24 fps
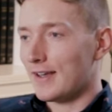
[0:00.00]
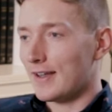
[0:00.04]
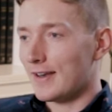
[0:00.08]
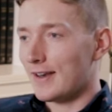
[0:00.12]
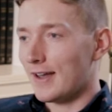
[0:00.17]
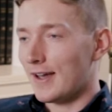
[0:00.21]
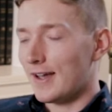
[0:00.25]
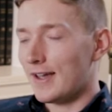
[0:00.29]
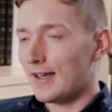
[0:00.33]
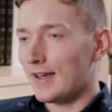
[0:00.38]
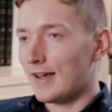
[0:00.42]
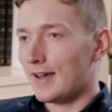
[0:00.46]

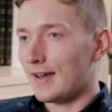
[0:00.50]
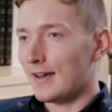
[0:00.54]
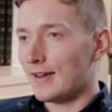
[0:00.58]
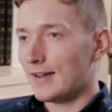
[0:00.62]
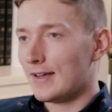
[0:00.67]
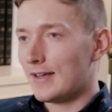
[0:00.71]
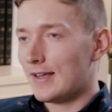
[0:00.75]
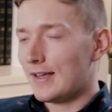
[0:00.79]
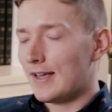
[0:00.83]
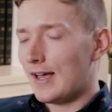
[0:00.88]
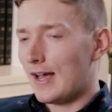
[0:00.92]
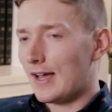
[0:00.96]
and I
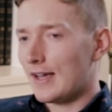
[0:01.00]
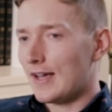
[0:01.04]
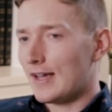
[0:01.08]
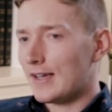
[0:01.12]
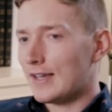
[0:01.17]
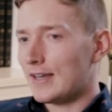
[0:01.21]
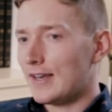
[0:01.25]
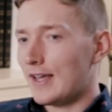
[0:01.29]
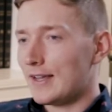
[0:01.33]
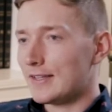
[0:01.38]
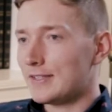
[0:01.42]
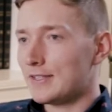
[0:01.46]
got
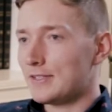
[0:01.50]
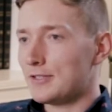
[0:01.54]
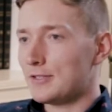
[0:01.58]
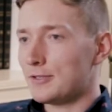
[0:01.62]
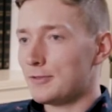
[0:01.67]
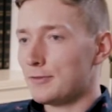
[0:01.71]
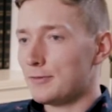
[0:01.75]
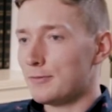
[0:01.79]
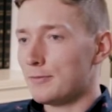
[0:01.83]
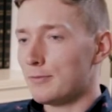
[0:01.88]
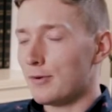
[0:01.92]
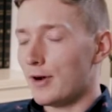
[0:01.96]
connected
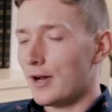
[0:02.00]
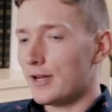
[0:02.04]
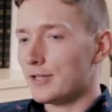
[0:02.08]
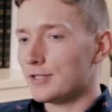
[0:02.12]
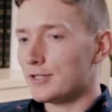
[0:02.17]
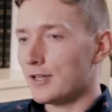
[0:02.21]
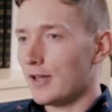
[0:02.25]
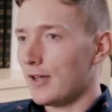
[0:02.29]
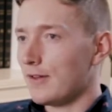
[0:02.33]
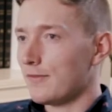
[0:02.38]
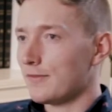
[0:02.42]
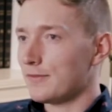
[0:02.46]
to
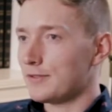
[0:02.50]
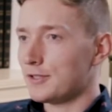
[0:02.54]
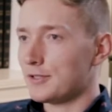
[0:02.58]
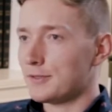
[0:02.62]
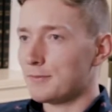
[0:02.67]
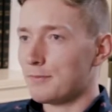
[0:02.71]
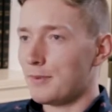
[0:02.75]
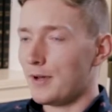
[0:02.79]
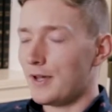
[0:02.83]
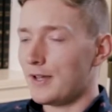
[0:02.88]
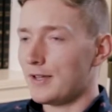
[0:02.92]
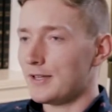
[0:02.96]
Branch Life
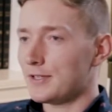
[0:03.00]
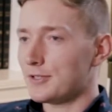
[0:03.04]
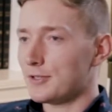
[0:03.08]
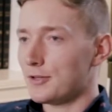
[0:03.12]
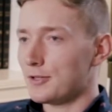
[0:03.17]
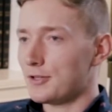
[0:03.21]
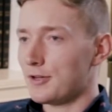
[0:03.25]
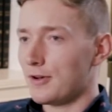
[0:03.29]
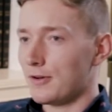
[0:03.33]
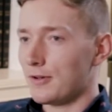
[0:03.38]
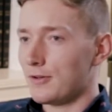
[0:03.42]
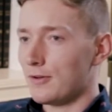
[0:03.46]
just by
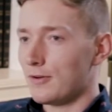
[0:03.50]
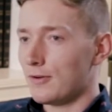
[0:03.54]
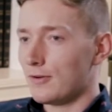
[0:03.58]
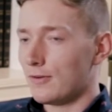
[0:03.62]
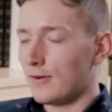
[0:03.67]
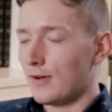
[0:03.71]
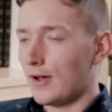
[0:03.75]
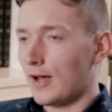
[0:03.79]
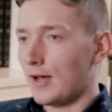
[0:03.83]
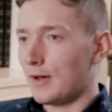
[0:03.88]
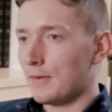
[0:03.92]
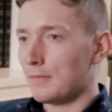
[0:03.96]
searching on
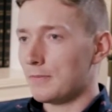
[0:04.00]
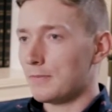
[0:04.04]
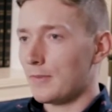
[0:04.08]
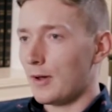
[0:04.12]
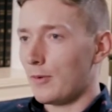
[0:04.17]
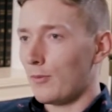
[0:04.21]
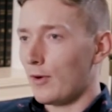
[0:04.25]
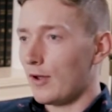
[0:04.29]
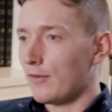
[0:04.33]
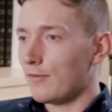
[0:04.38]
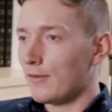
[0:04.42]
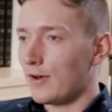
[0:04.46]
Google.
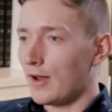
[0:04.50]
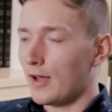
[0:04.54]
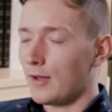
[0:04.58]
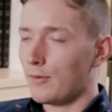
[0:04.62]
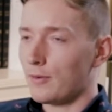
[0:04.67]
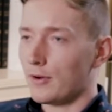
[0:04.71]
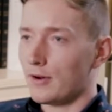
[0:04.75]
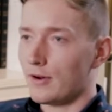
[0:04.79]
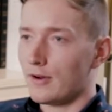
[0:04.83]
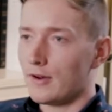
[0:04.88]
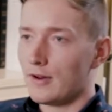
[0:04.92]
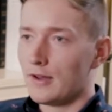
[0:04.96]
My wife and I
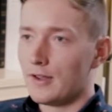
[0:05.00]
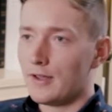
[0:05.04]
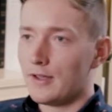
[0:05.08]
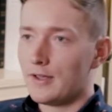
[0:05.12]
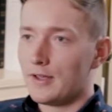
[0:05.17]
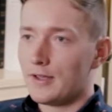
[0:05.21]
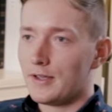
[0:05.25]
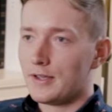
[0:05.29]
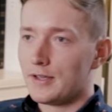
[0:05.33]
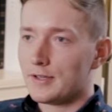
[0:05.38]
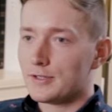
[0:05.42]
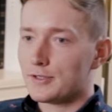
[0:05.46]
were
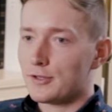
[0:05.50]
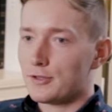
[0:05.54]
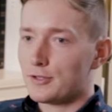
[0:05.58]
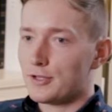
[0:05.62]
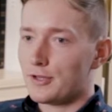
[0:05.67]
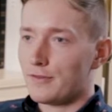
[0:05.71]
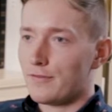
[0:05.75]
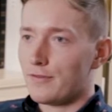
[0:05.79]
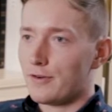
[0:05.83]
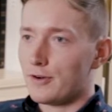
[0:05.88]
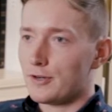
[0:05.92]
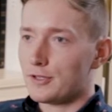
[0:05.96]

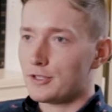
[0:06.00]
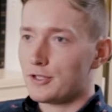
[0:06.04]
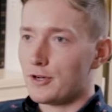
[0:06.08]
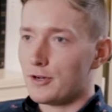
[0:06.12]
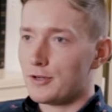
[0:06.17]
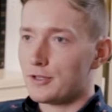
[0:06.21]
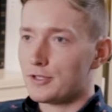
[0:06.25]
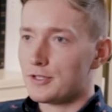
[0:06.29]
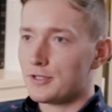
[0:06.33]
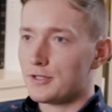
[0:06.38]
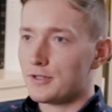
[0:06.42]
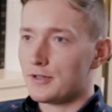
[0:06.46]
searching for a
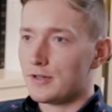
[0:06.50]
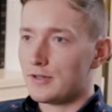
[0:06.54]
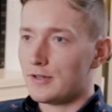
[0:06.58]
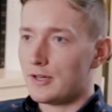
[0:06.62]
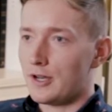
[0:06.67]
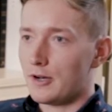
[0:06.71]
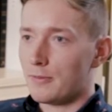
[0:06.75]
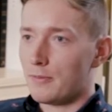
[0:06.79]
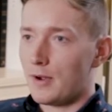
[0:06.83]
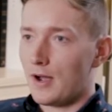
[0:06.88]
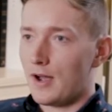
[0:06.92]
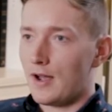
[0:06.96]
church
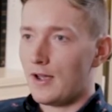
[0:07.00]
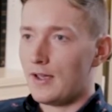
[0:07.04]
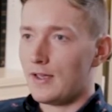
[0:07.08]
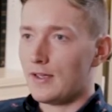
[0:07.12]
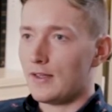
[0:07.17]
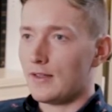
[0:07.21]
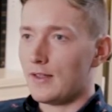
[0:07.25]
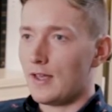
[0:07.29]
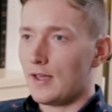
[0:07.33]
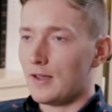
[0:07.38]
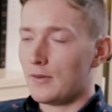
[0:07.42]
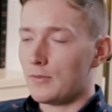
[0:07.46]
nearby
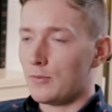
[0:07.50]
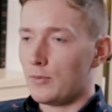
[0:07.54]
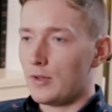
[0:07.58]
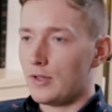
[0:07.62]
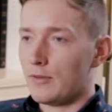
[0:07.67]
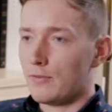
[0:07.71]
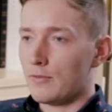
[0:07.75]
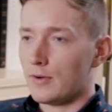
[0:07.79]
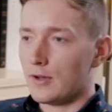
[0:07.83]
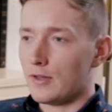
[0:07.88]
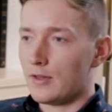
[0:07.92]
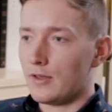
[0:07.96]
that
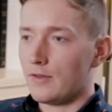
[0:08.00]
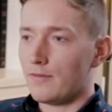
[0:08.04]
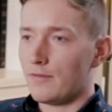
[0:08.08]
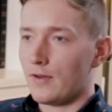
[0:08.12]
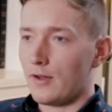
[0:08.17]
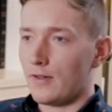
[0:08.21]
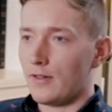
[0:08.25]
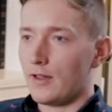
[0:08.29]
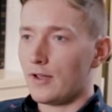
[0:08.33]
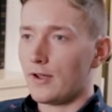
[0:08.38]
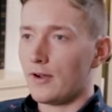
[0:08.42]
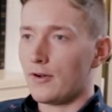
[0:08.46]
we really
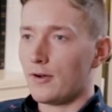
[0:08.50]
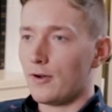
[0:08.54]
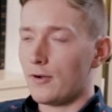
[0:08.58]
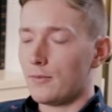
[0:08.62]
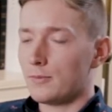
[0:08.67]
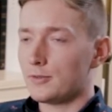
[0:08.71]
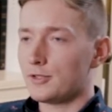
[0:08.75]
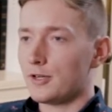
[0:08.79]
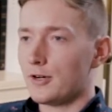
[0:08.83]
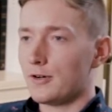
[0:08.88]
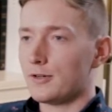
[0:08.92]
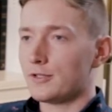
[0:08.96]
felt like our
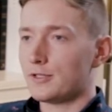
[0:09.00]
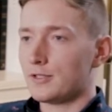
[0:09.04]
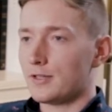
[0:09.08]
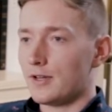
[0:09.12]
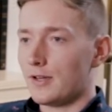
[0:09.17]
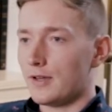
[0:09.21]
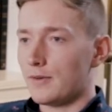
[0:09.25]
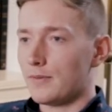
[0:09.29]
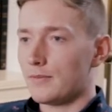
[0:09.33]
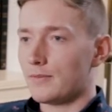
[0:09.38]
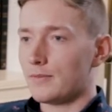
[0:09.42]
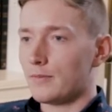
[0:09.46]
home church,
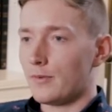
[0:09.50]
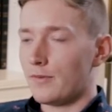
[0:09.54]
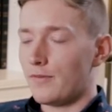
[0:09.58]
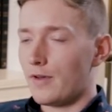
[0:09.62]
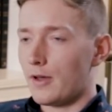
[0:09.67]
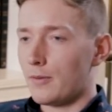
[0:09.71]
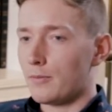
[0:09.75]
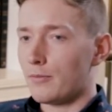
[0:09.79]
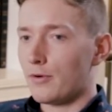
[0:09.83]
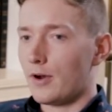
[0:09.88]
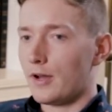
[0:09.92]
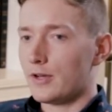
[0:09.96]
and we
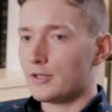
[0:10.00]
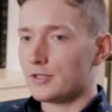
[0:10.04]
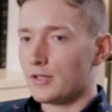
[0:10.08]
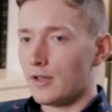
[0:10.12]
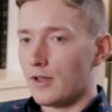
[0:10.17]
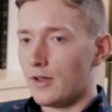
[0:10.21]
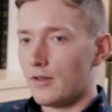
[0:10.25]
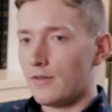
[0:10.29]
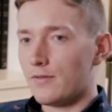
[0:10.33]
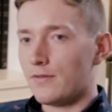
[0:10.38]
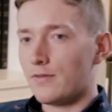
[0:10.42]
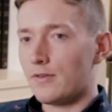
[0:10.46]
found Branch
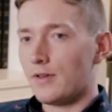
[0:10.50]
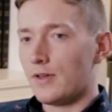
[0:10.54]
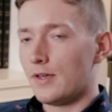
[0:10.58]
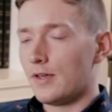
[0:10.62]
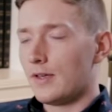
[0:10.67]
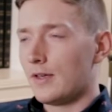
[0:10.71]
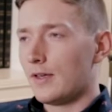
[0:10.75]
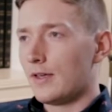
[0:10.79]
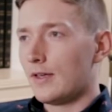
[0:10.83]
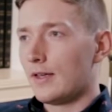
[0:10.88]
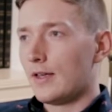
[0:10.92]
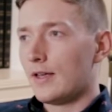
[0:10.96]
Life
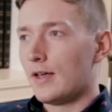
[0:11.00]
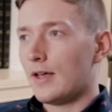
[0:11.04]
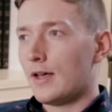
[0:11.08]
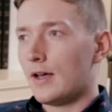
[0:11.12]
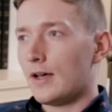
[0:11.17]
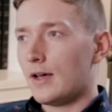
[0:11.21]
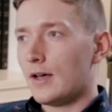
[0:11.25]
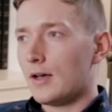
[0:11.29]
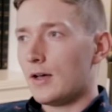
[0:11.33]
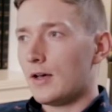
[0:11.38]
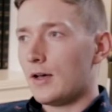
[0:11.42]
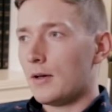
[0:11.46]

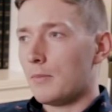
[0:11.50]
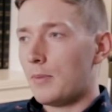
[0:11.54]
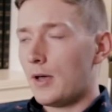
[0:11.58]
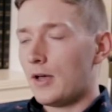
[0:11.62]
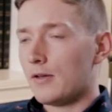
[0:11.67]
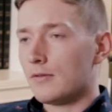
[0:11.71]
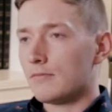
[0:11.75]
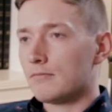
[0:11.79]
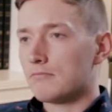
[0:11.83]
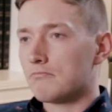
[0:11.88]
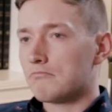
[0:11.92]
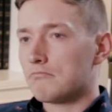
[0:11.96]

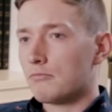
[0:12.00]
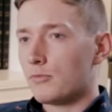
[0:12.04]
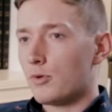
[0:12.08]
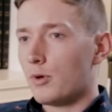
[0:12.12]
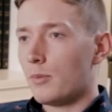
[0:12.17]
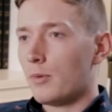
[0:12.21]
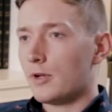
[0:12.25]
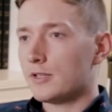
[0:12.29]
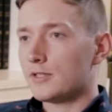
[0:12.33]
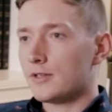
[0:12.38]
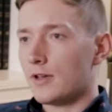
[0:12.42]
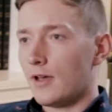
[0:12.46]
about
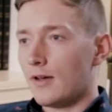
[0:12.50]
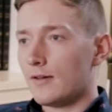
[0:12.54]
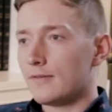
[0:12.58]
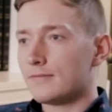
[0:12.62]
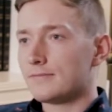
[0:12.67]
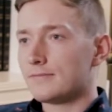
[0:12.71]
3 months ago.